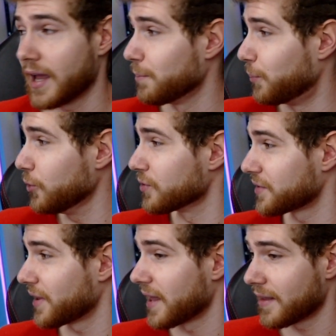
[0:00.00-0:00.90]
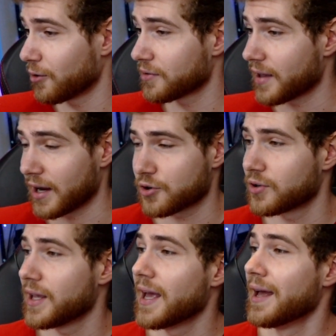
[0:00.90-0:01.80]
a boost, and that was
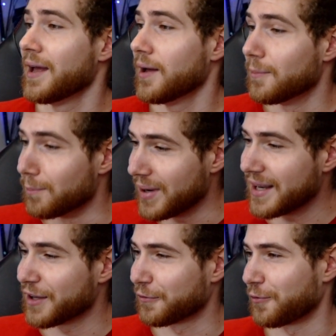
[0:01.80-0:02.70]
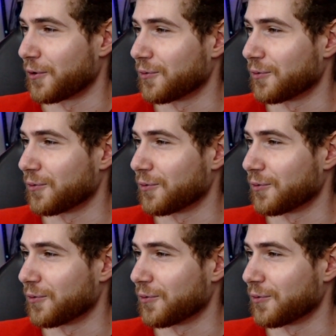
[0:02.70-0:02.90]
actually meaningful.